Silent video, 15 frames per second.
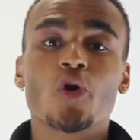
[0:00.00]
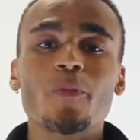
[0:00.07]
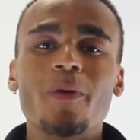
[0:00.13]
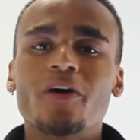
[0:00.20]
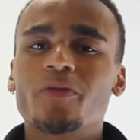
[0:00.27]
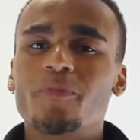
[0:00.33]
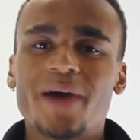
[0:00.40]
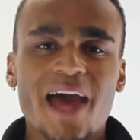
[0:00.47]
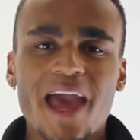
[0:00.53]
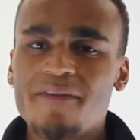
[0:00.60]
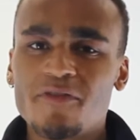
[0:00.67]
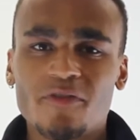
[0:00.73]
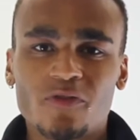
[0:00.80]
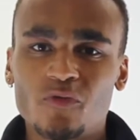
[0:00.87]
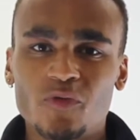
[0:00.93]
What about the
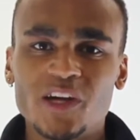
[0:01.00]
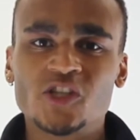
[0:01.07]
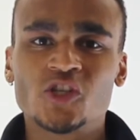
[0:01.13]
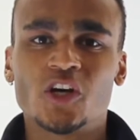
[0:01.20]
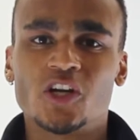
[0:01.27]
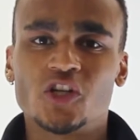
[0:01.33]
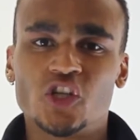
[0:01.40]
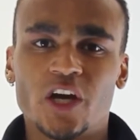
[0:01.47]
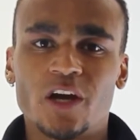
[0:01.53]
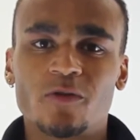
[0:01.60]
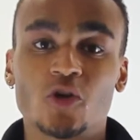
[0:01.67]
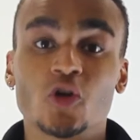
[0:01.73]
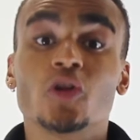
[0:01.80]
behavior of the researcher?